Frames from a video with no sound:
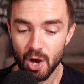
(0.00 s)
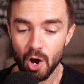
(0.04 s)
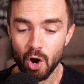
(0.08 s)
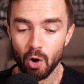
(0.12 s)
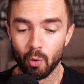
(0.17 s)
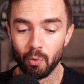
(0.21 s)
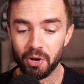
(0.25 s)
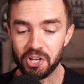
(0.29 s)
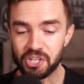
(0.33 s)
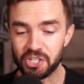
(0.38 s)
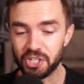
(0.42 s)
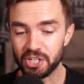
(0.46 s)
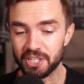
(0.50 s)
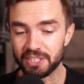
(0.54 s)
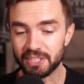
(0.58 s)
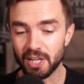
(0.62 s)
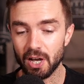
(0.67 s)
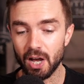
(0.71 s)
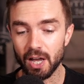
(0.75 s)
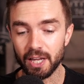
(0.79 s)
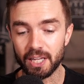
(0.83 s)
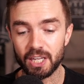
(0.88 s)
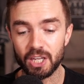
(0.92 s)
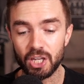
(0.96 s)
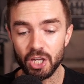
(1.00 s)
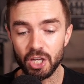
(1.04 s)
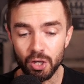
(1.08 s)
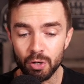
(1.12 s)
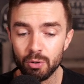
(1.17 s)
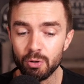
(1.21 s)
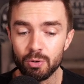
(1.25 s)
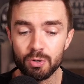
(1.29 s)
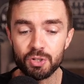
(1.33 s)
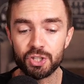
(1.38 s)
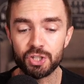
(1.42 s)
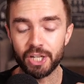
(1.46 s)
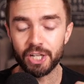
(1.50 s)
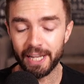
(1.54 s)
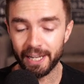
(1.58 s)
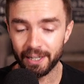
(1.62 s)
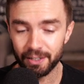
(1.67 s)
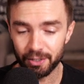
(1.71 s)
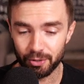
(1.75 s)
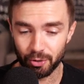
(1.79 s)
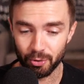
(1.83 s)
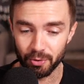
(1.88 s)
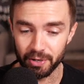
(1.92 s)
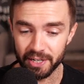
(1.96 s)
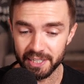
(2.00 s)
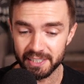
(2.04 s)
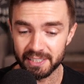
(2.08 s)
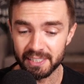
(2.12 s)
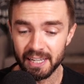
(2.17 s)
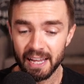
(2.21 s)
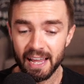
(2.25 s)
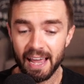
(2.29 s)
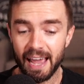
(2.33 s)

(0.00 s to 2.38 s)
which is a huge increase.